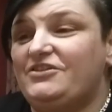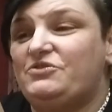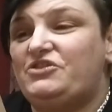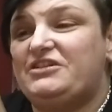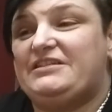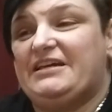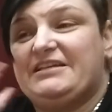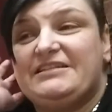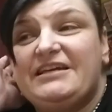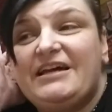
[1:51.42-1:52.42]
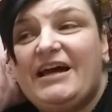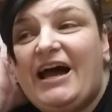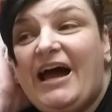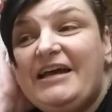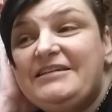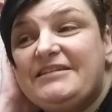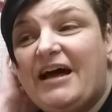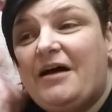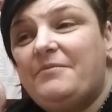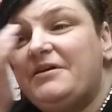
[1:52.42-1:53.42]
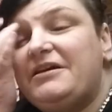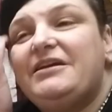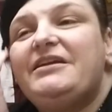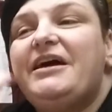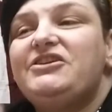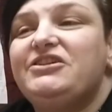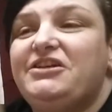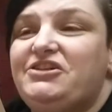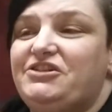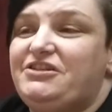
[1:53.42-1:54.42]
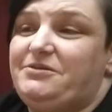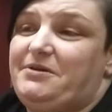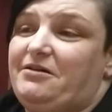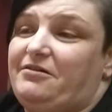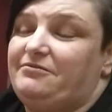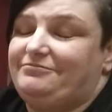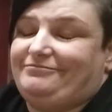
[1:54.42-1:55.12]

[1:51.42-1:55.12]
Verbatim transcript: So she says, Hi Sam, congratulations sweetheart.